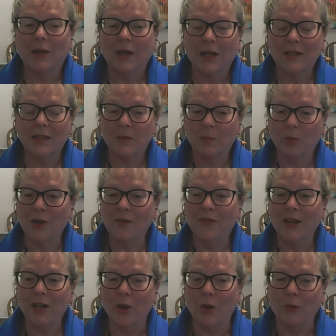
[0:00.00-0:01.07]
gets a
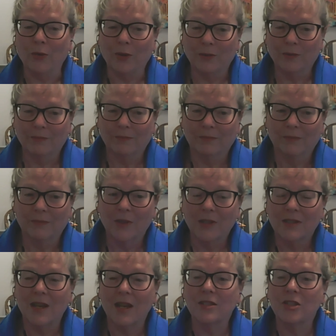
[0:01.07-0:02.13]
briefing note,
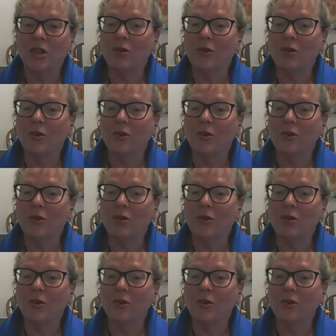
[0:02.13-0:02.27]
says